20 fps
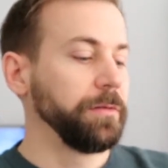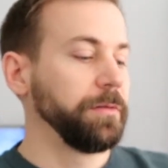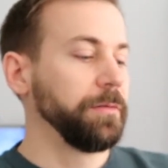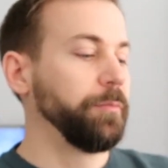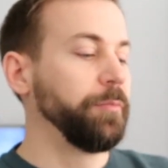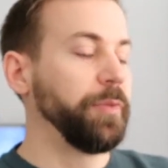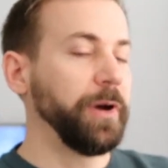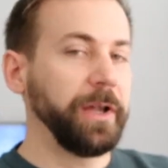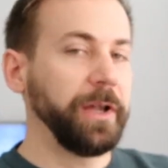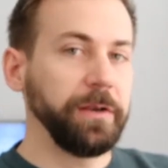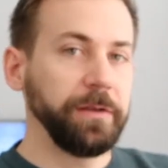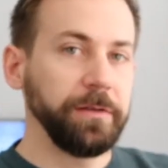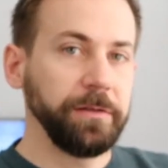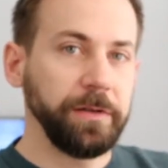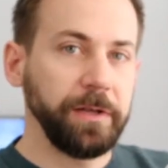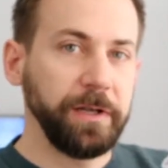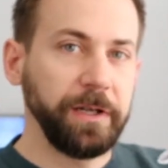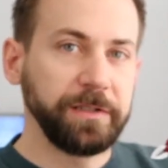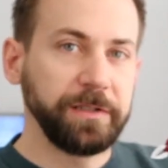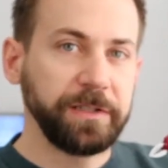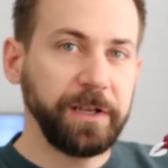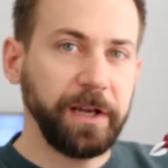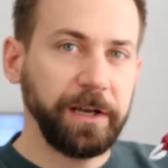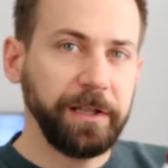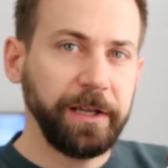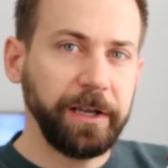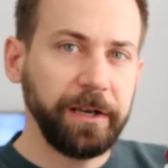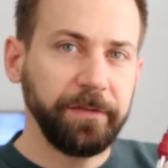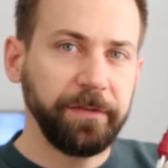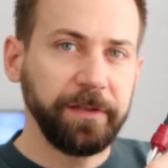but it's got a
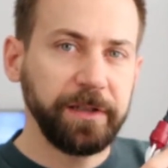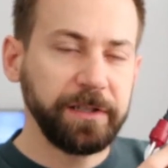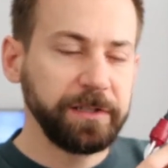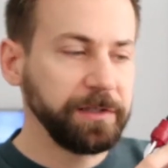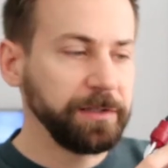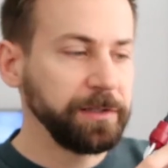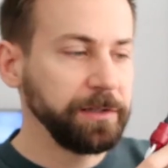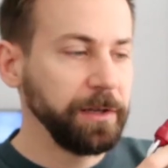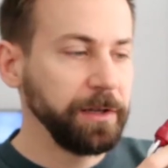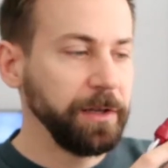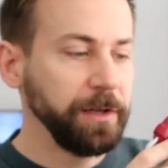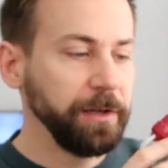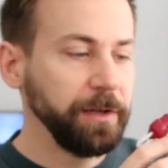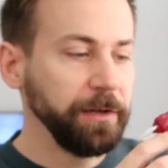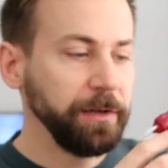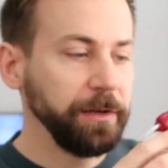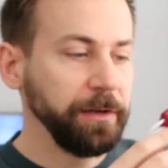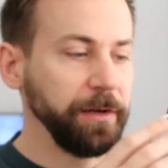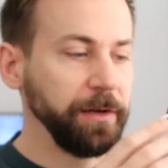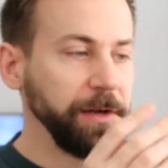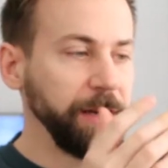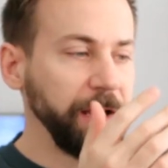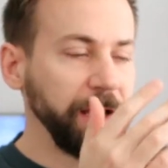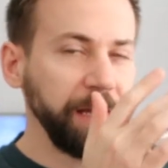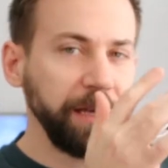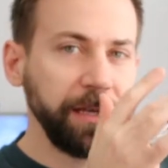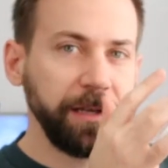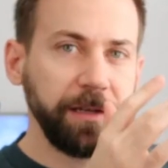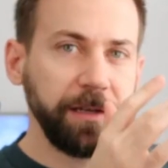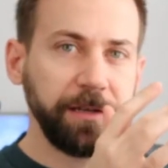lot of this
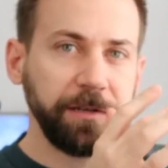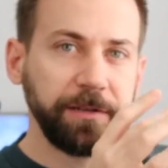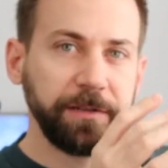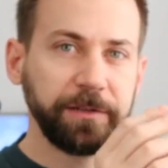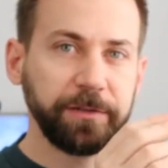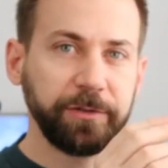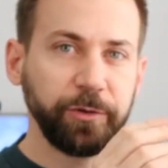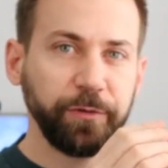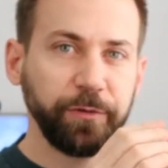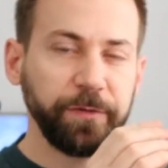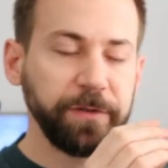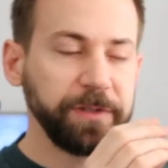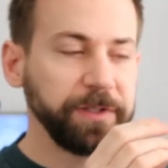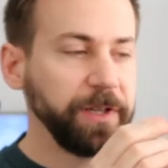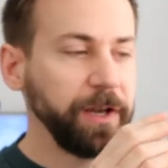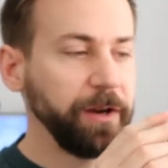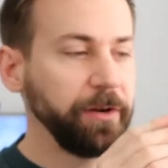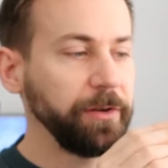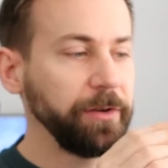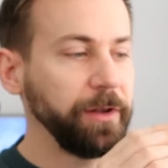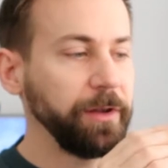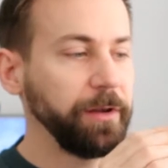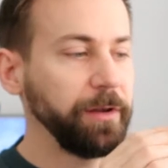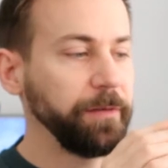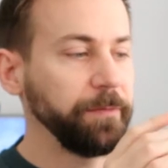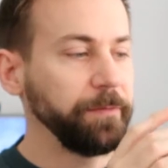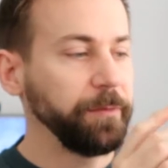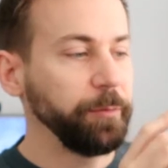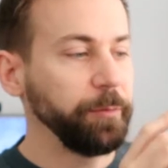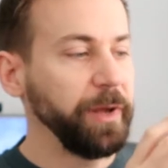nice surface
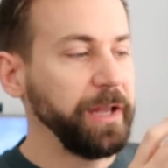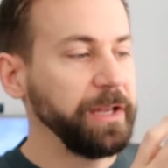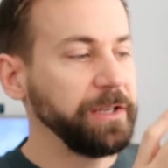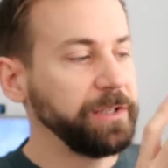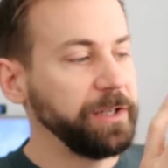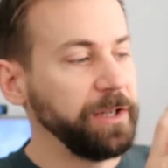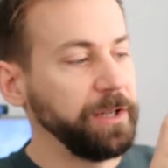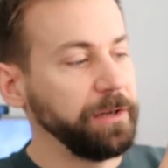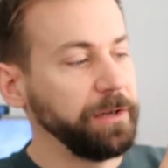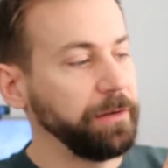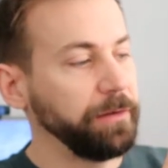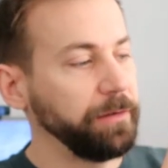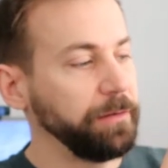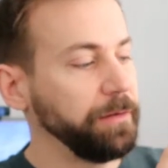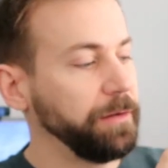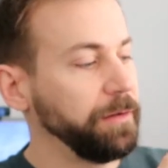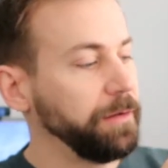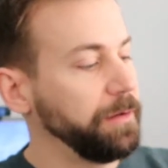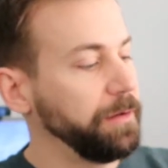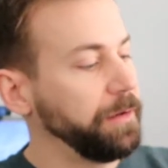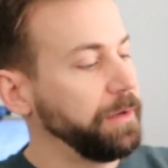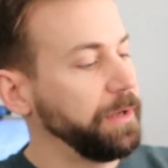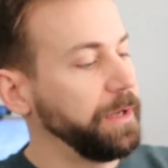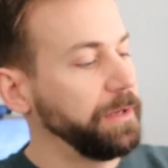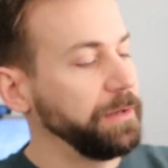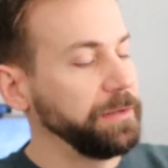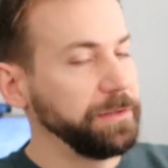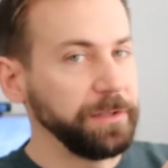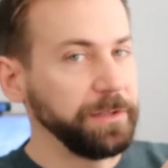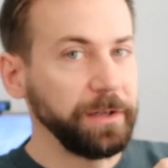area for painting
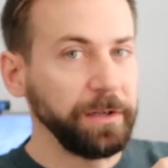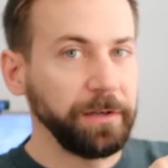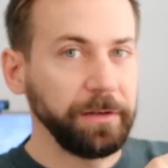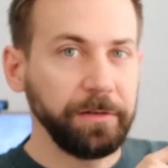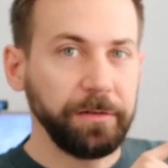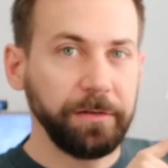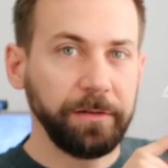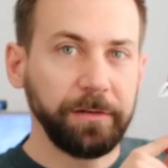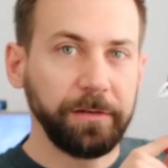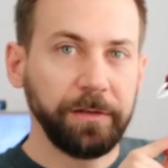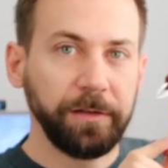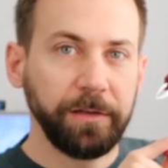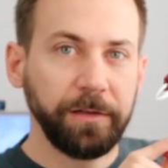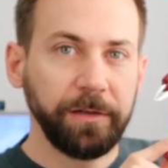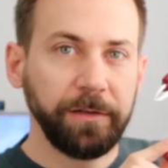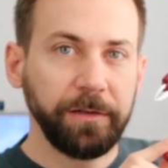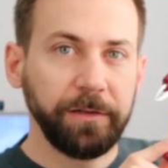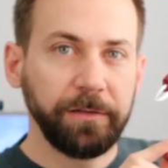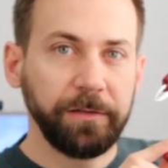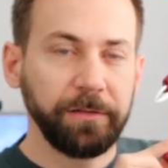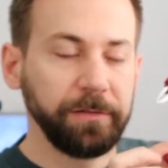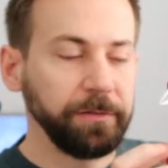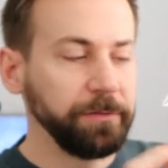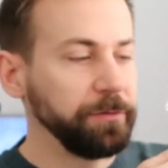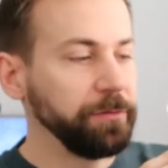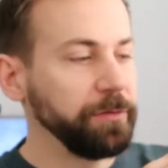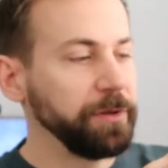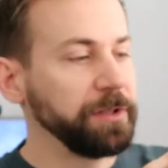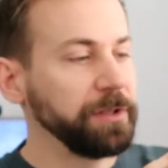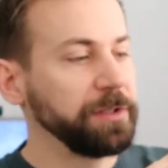and
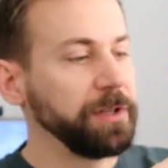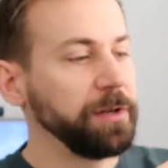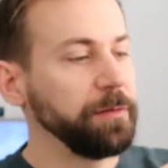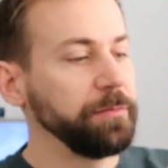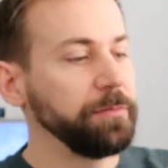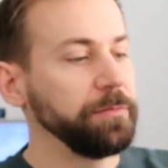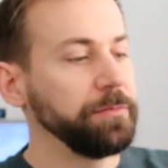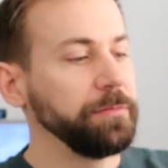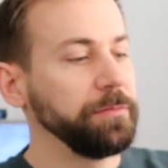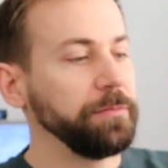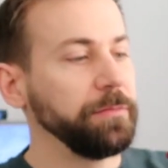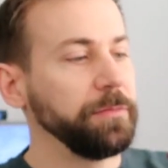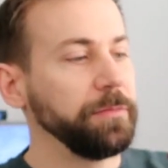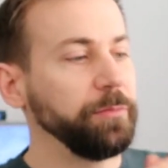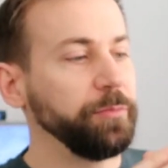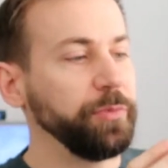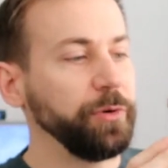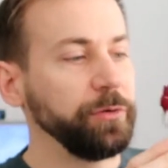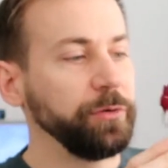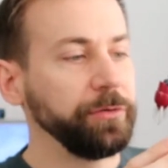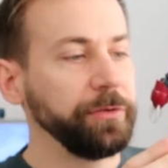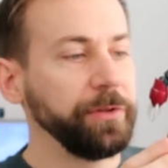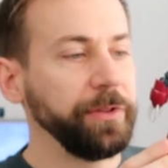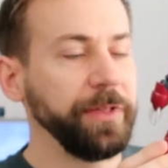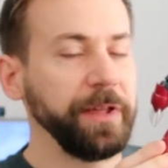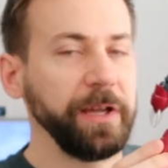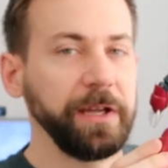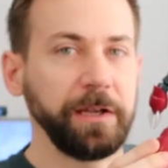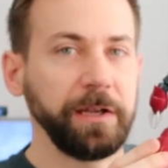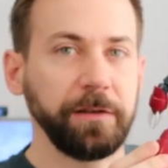doing some bold
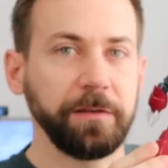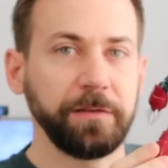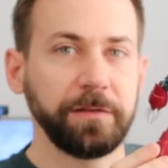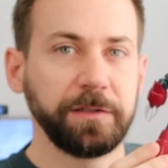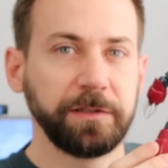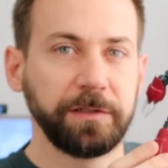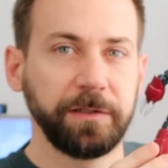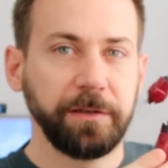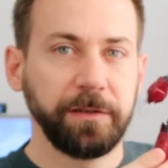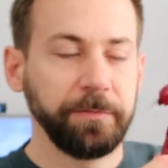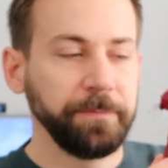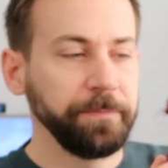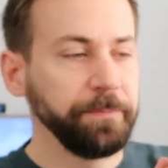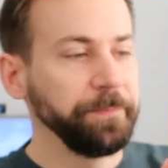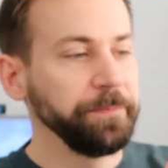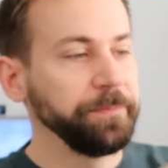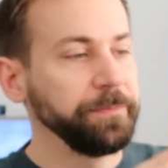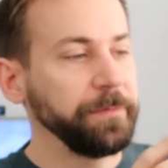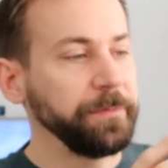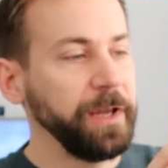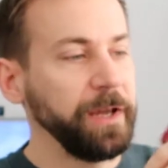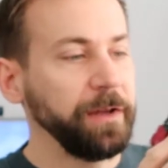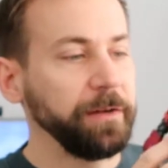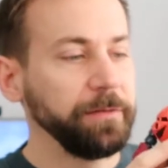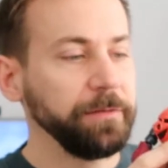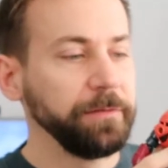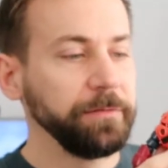things. Yeah.